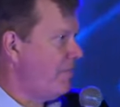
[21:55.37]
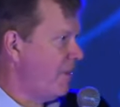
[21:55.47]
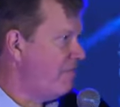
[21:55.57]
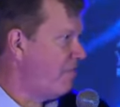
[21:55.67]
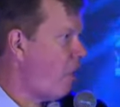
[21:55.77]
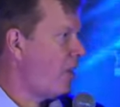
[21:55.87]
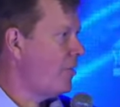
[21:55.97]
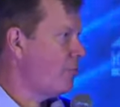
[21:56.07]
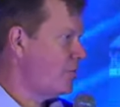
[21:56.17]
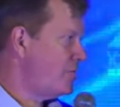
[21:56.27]
than fought
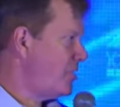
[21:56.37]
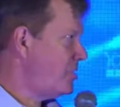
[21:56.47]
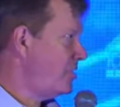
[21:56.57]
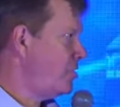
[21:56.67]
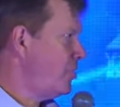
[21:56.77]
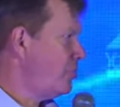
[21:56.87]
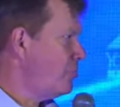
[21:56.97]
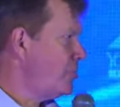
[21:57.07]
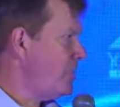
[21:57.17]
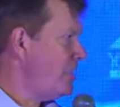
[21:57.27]
in the resistance to the
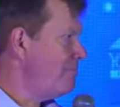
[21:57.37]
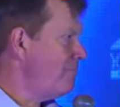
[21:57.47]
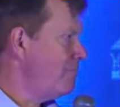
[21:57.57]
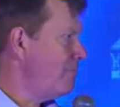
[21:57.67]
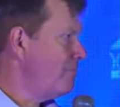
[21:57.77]
regime?